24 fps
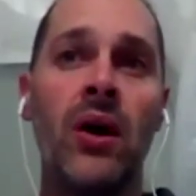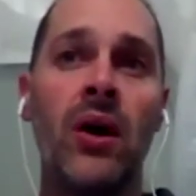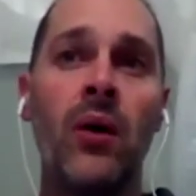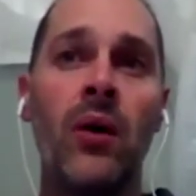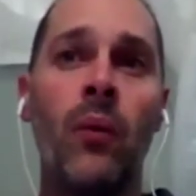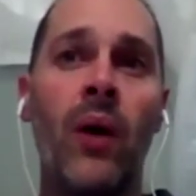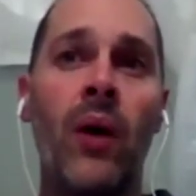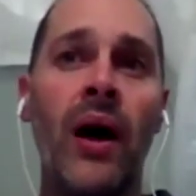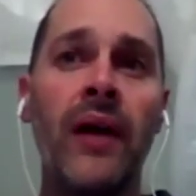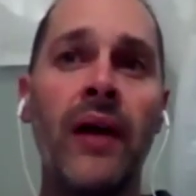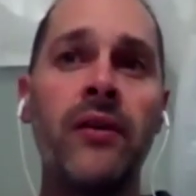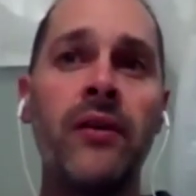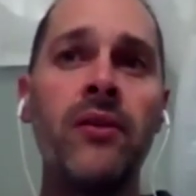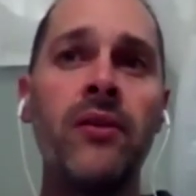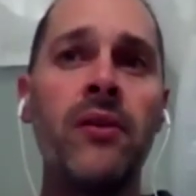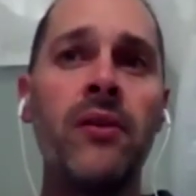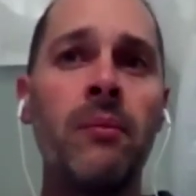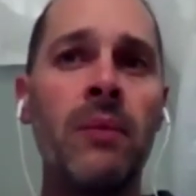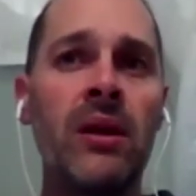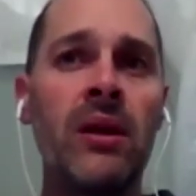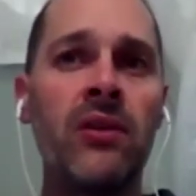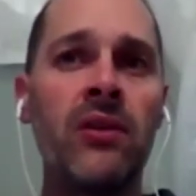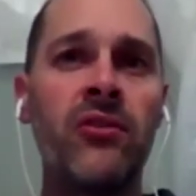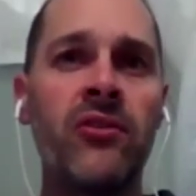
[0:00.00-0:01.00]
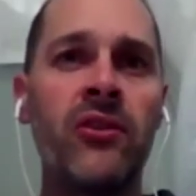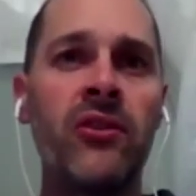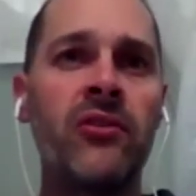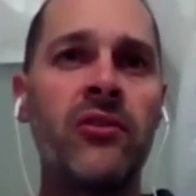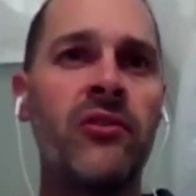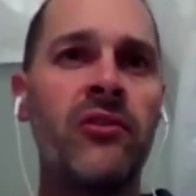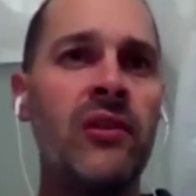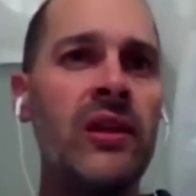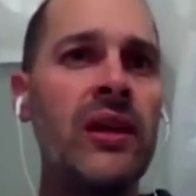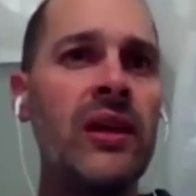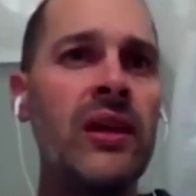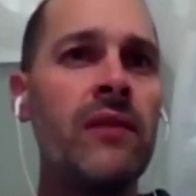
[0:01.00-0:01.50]
Why do the ministers
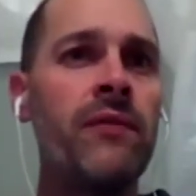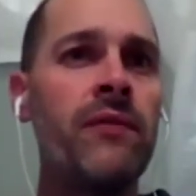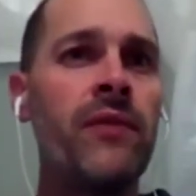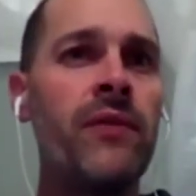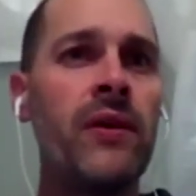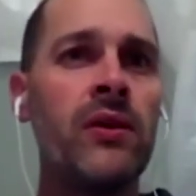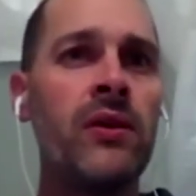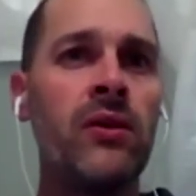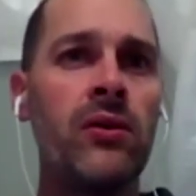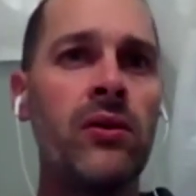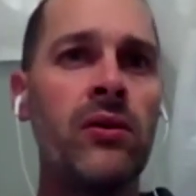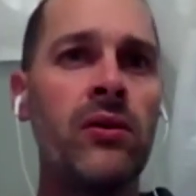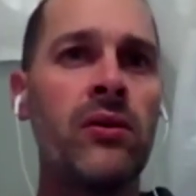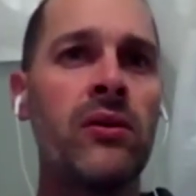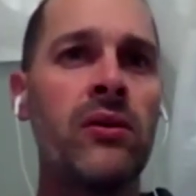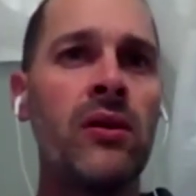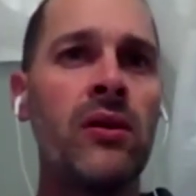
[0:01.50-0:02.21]
leave the youth